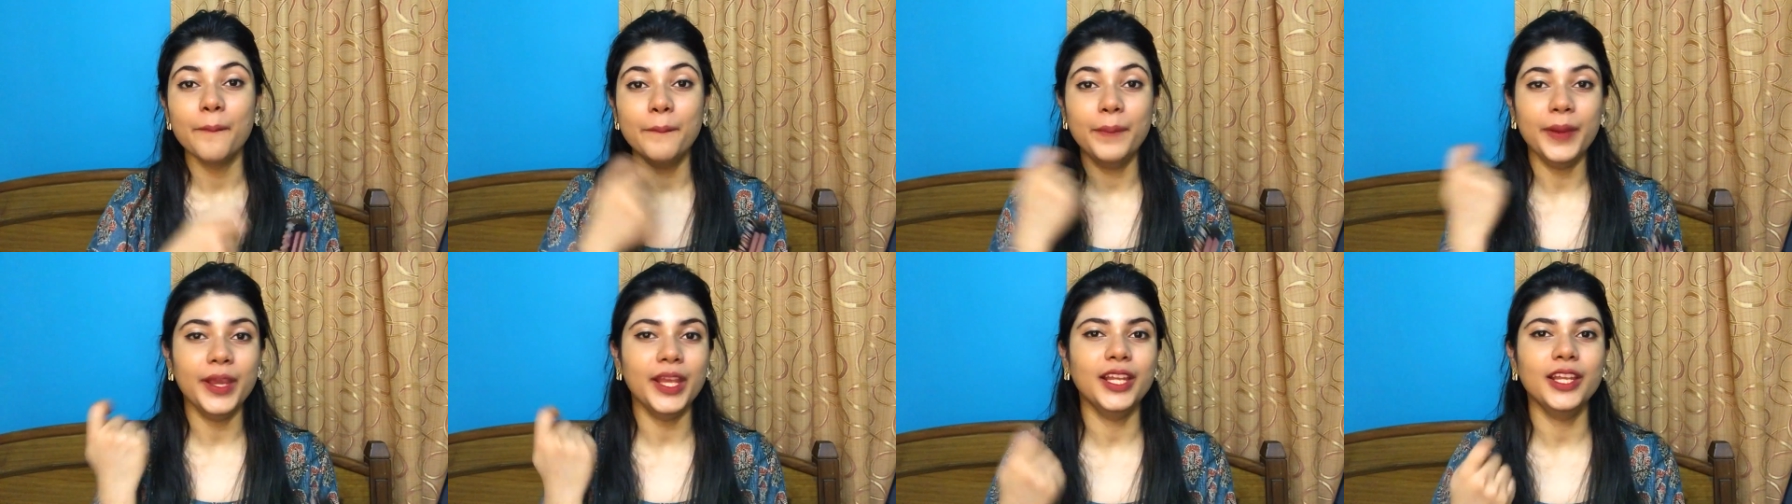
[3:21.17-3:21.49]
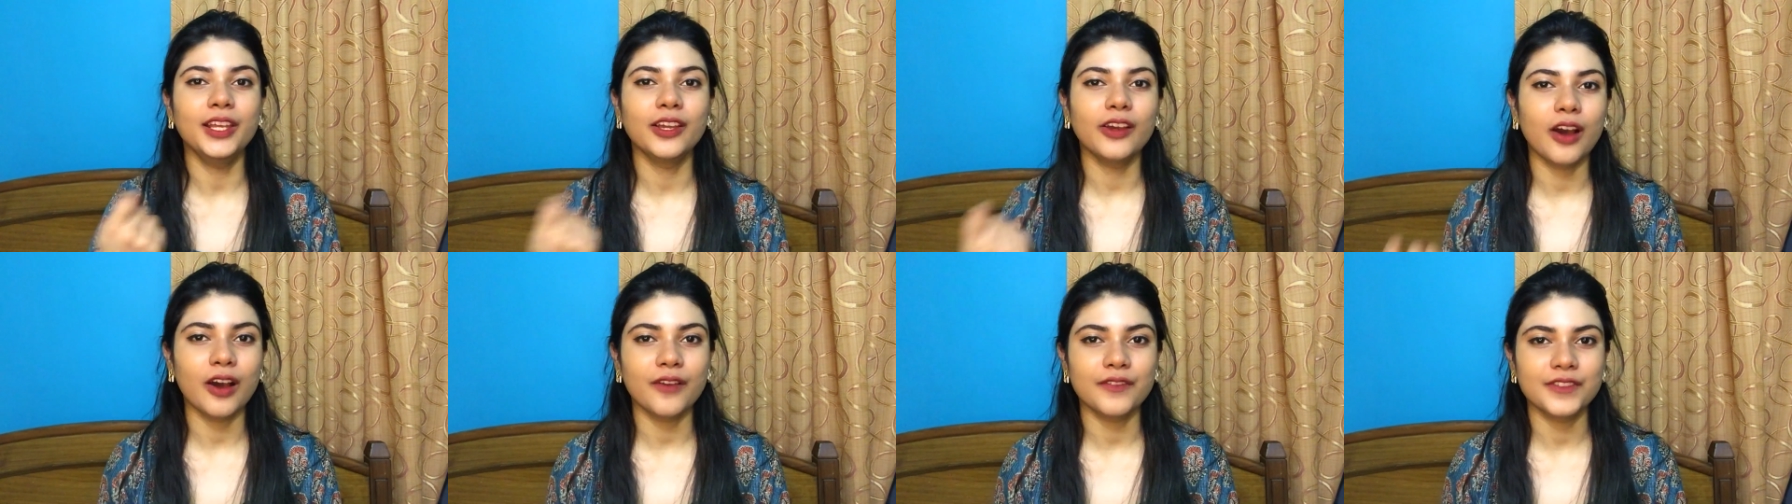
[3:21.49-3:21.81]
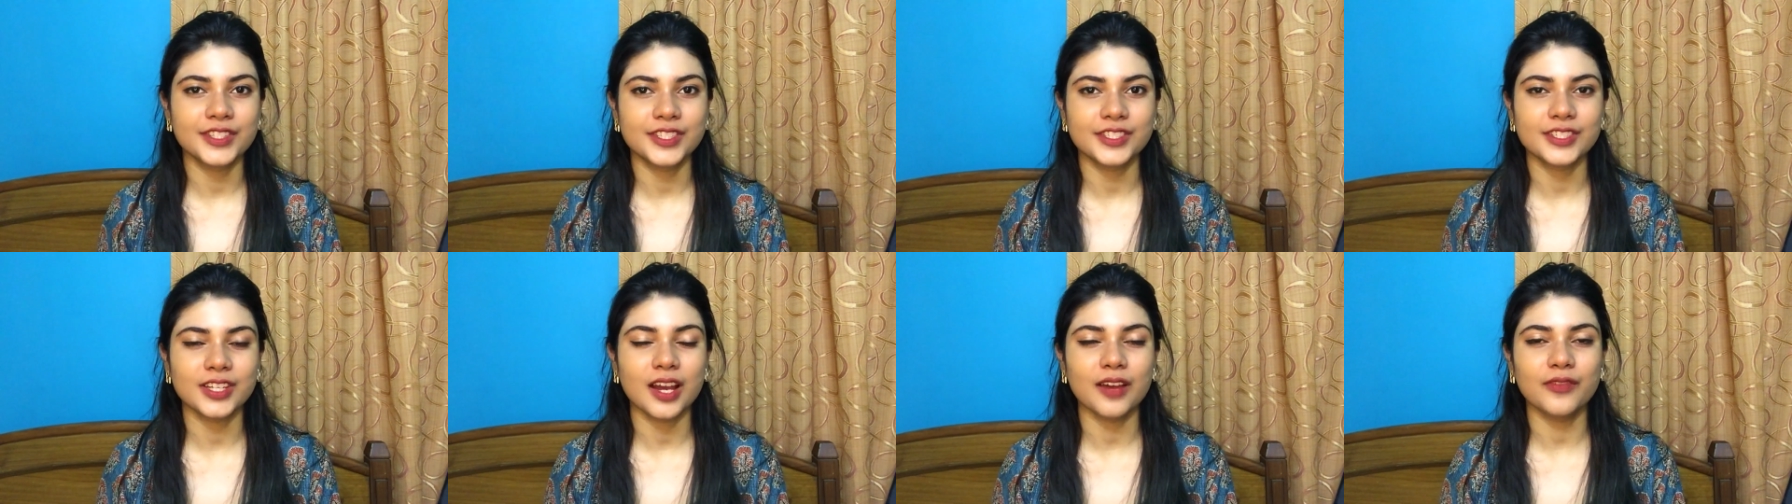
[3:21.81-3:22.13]
peeling
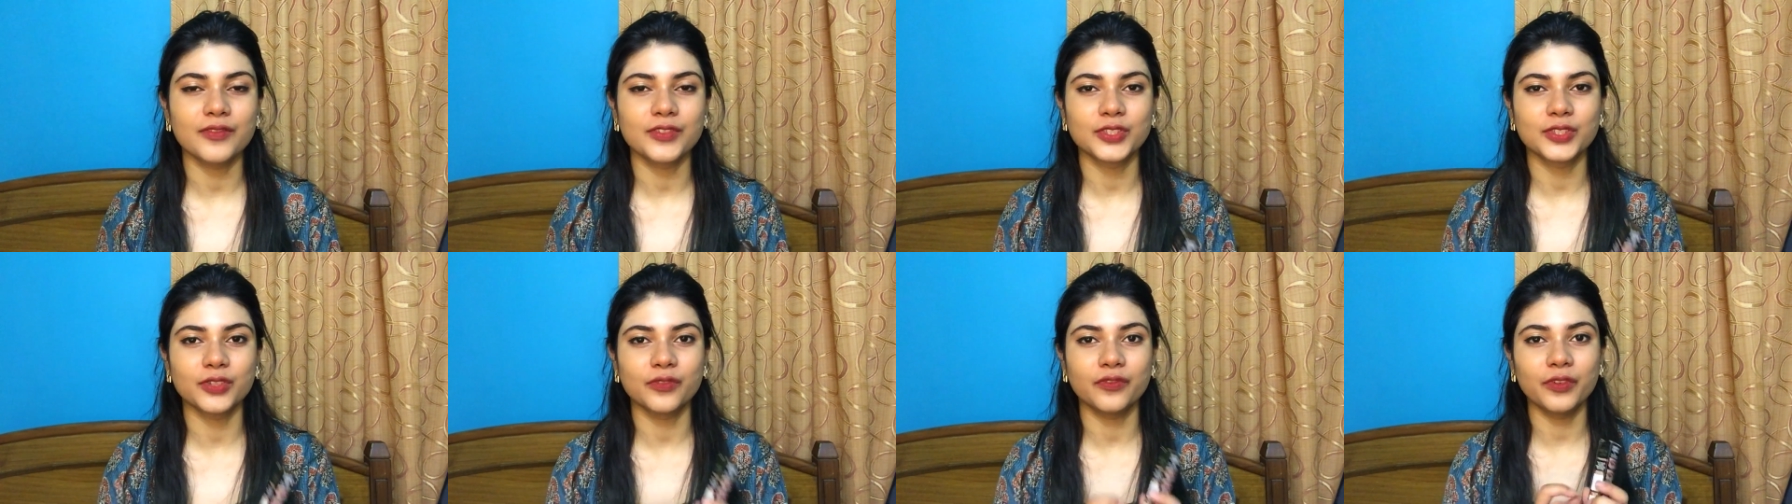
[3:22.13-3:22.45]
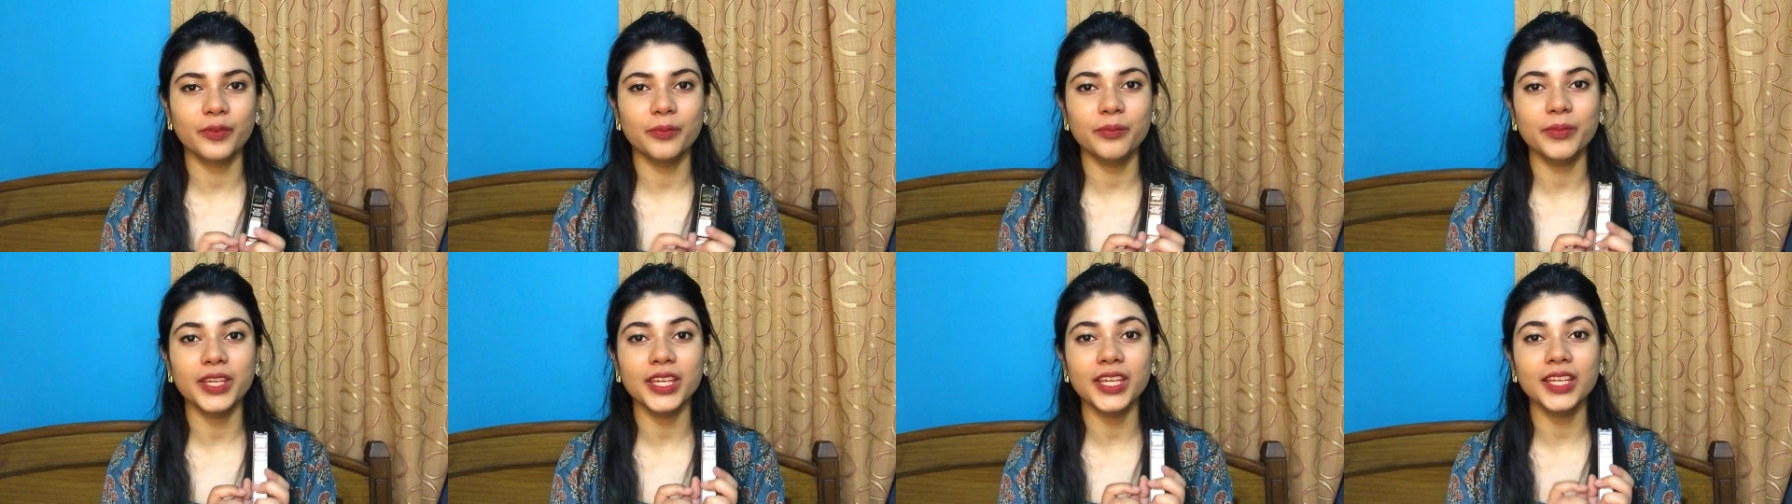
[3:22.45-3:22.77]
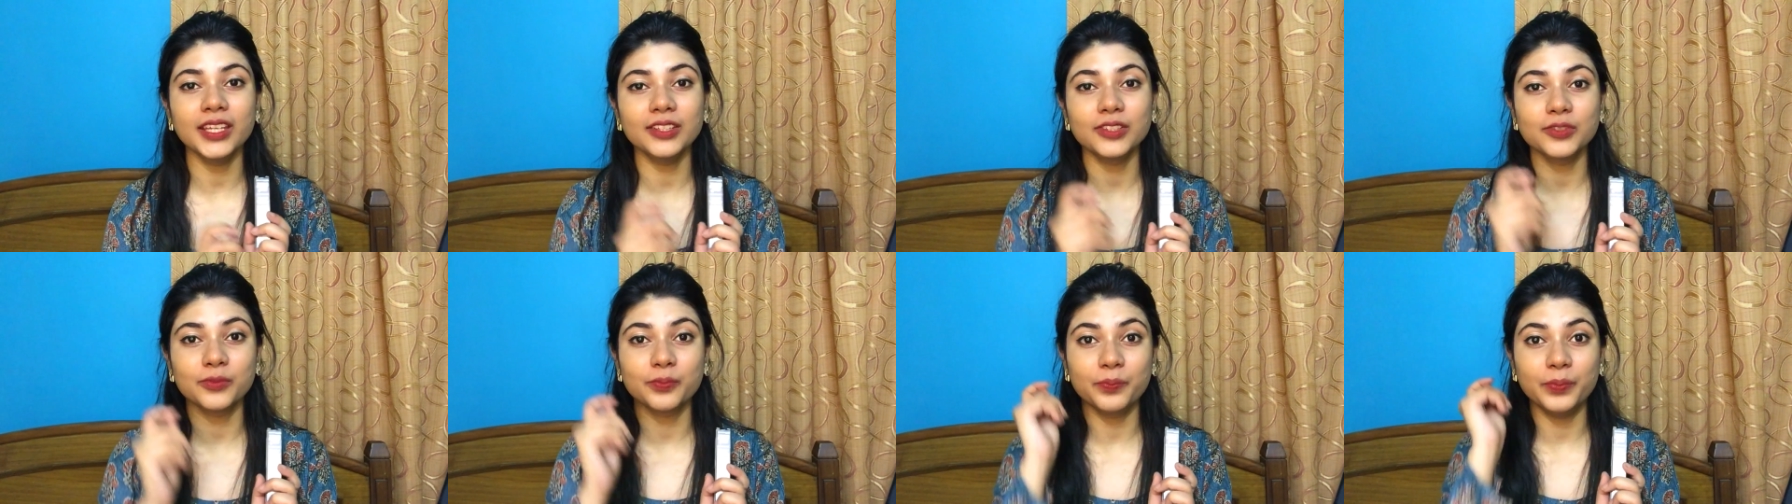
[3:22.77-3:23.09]
off stuff. So for
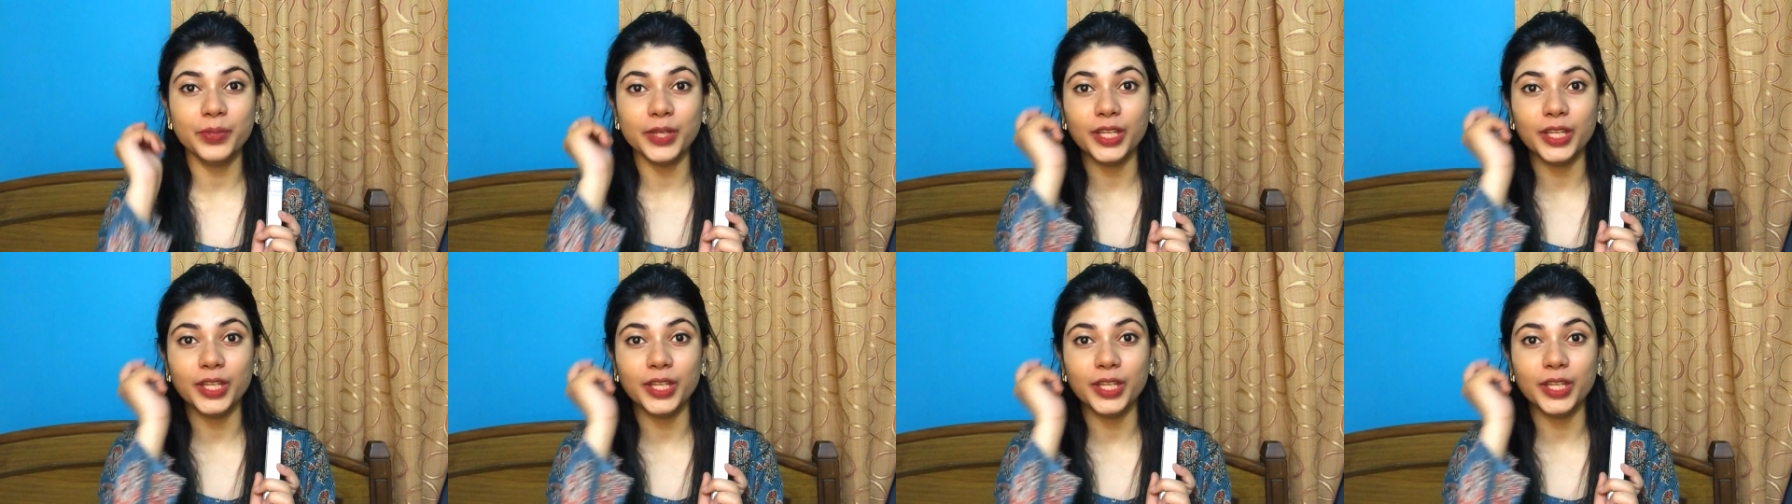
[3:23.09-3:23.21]
me to